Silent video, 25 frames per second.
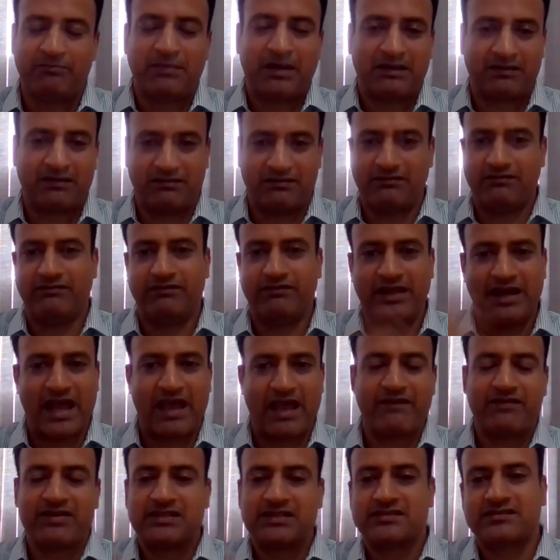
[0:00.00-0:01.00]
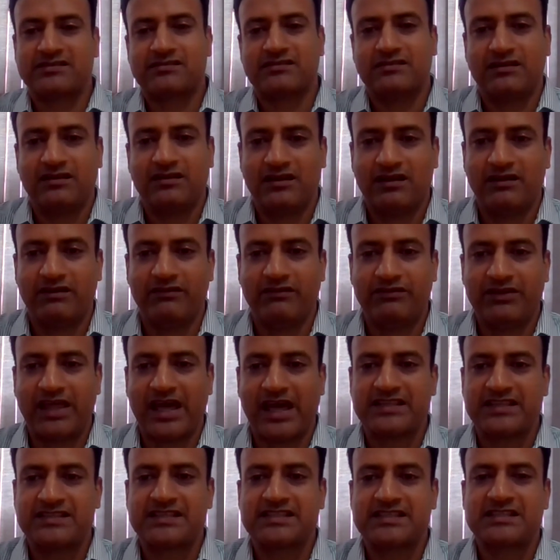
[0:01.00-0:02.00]
But when I was with
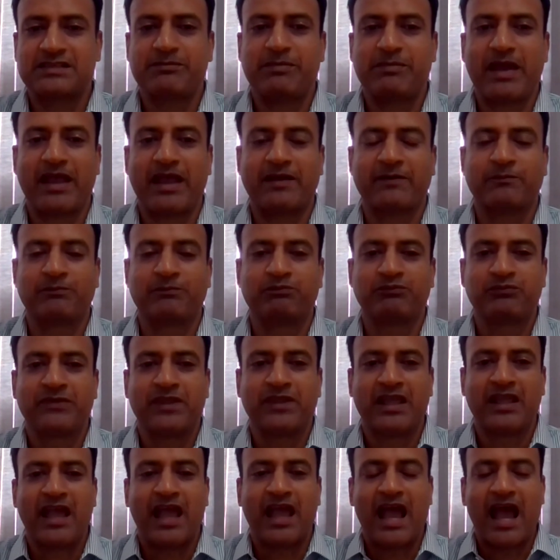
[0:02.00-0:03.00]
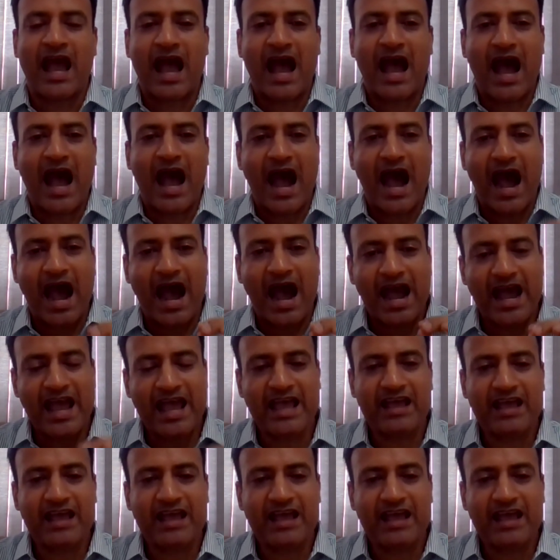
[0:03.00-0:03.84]
ICC Bank, I